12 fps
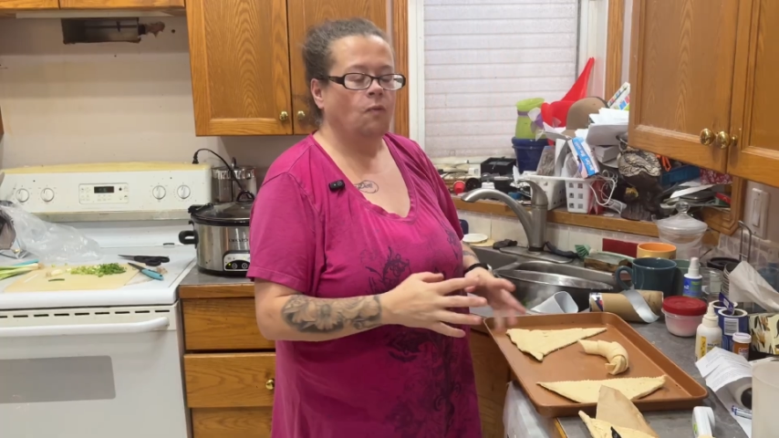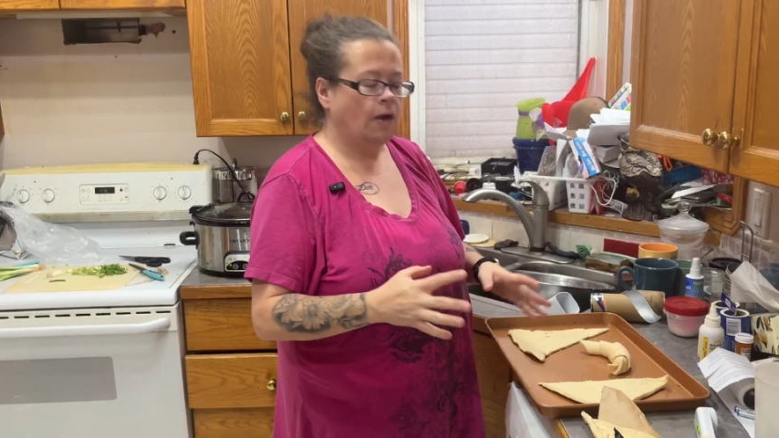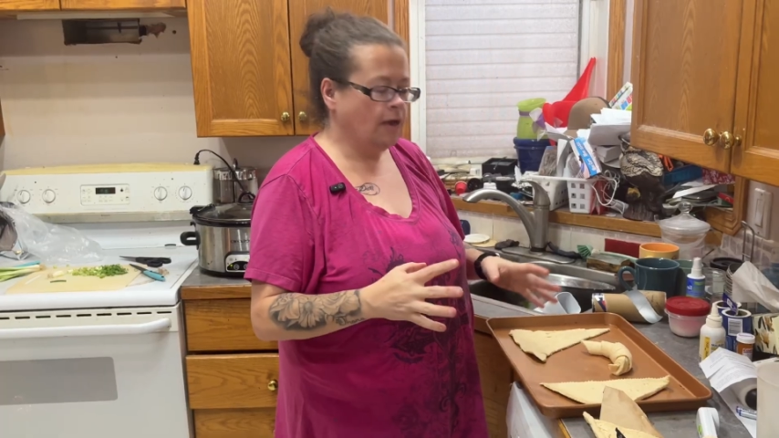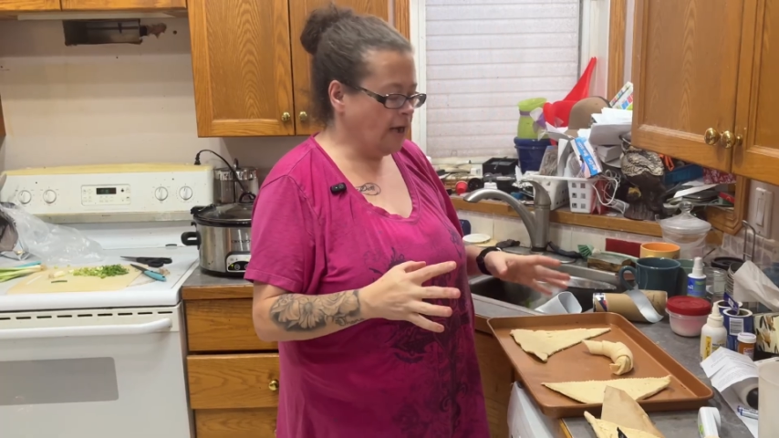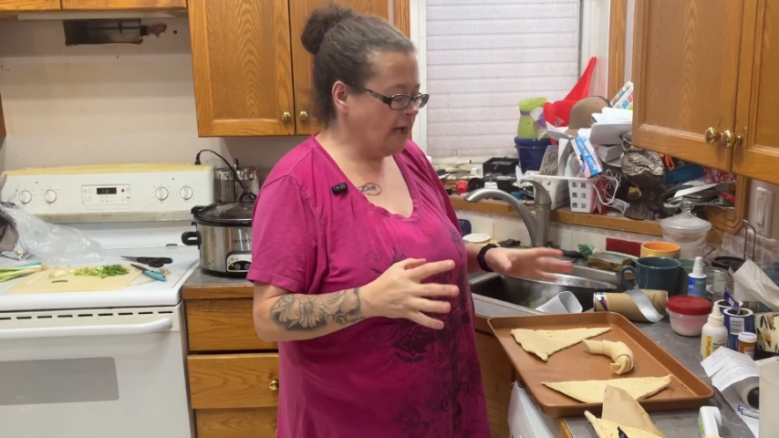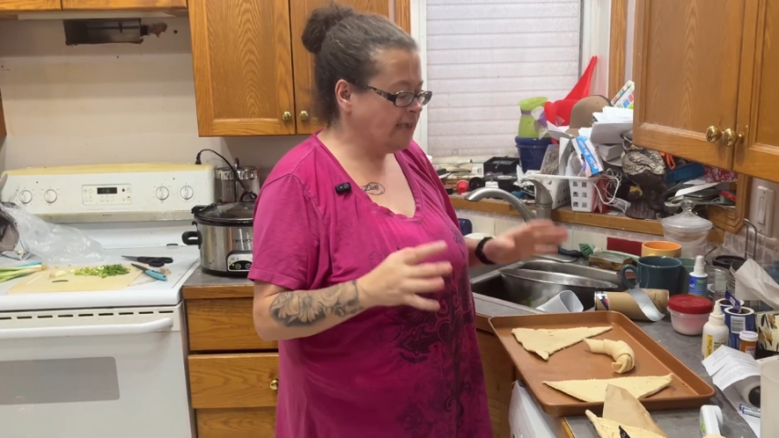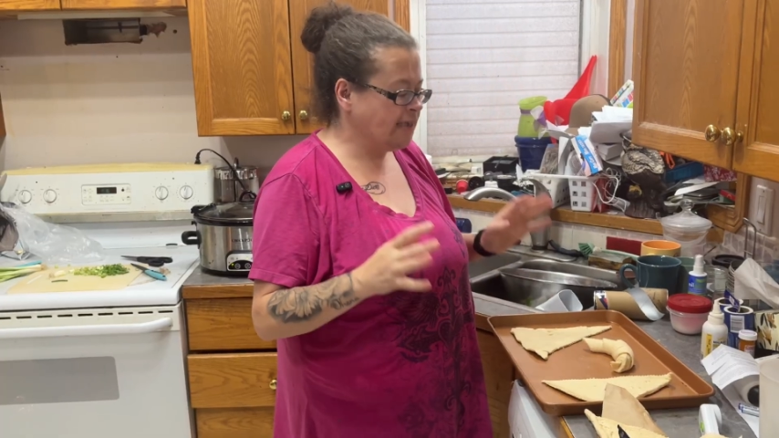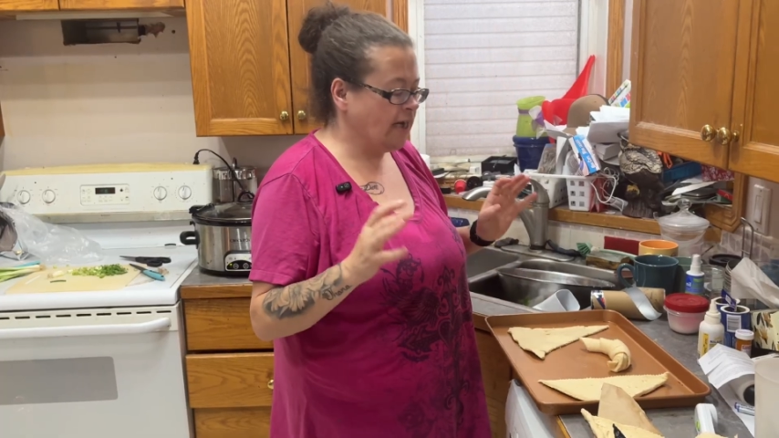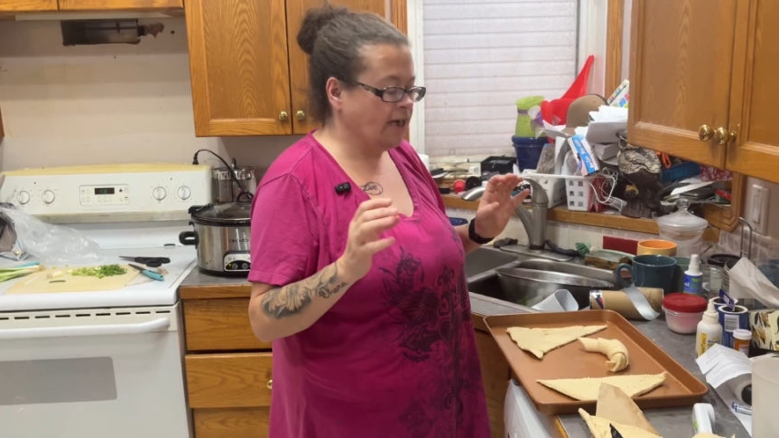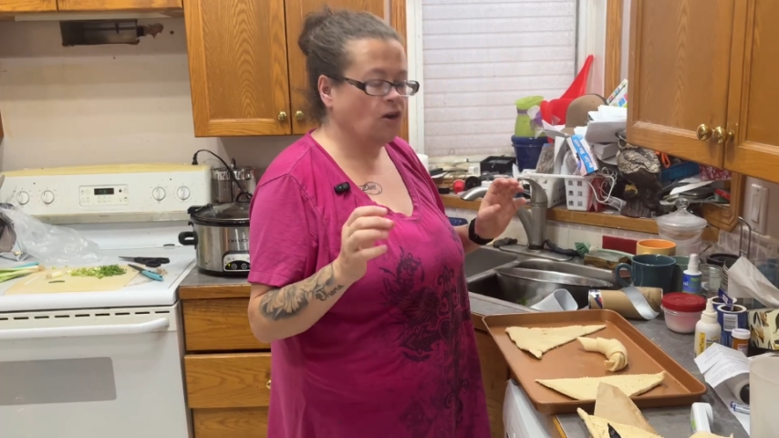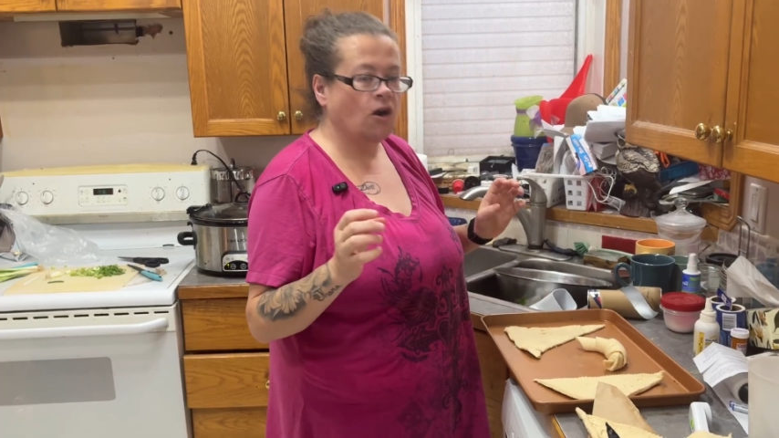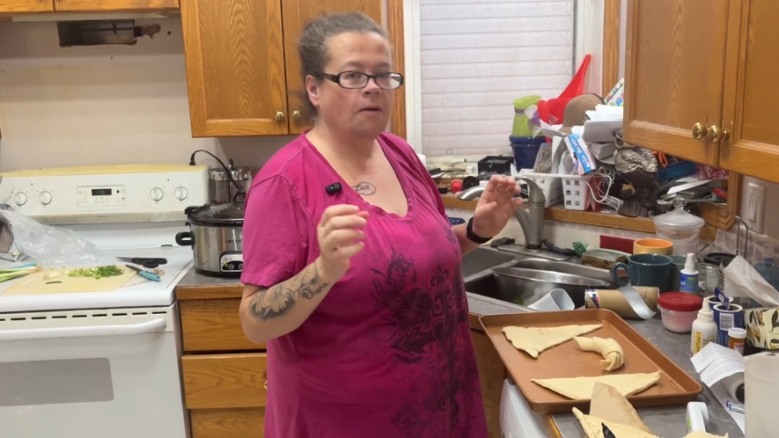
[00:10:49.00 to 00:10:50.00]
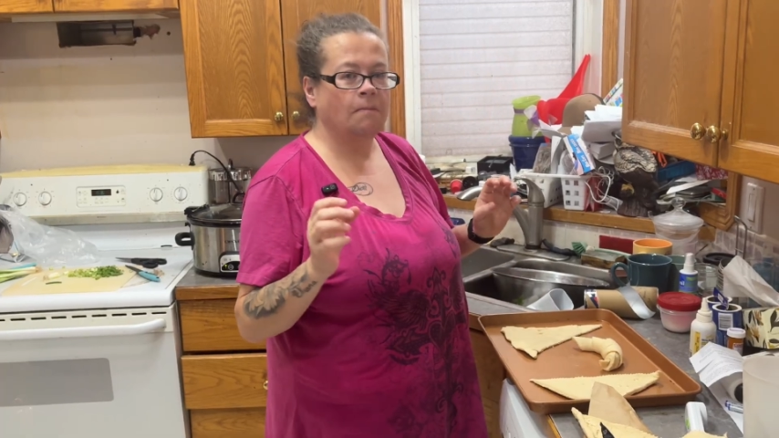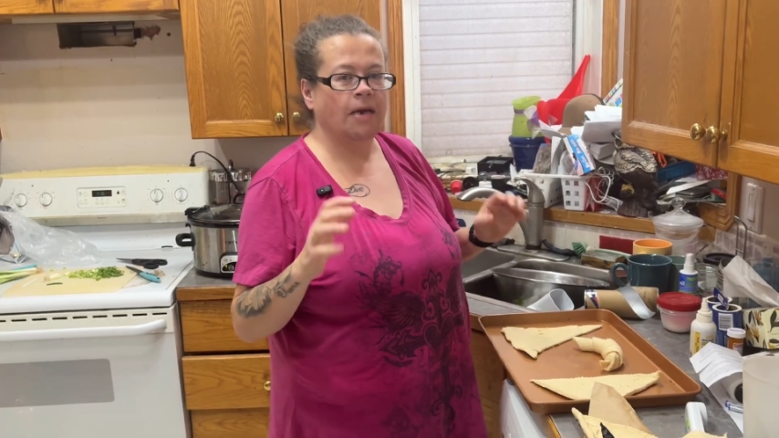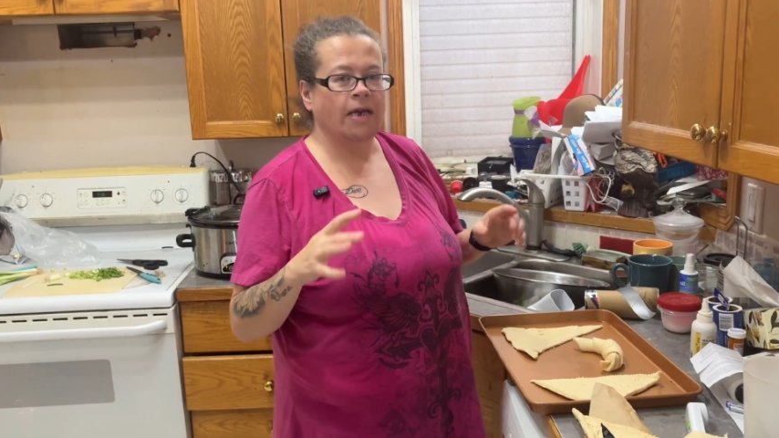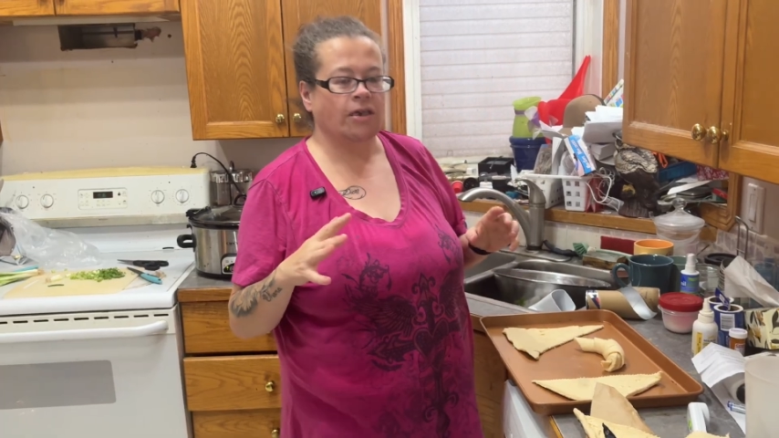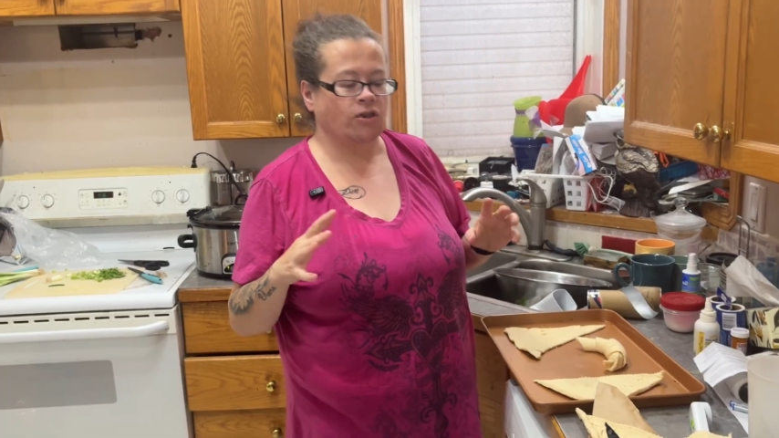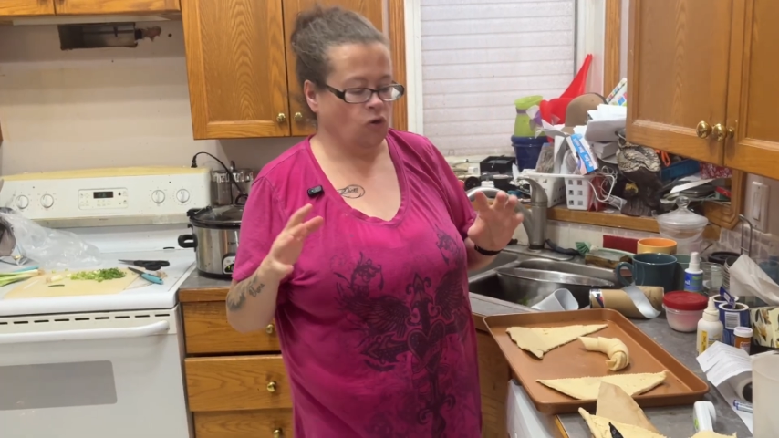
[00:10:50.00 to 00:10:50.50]
Well, guys, I got
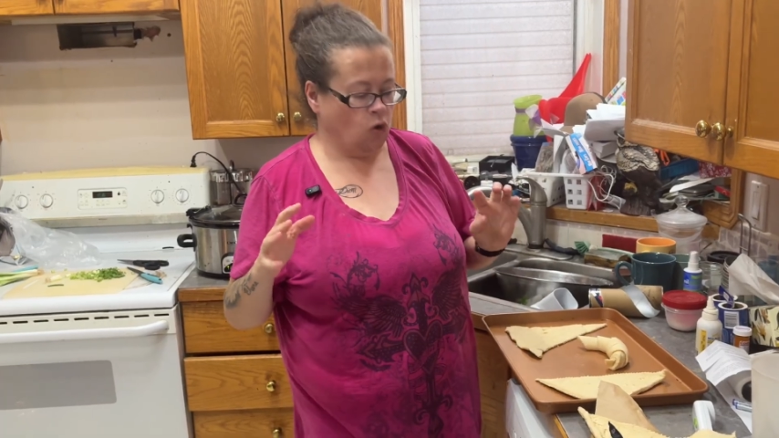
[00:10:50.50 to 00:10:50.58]
Mike to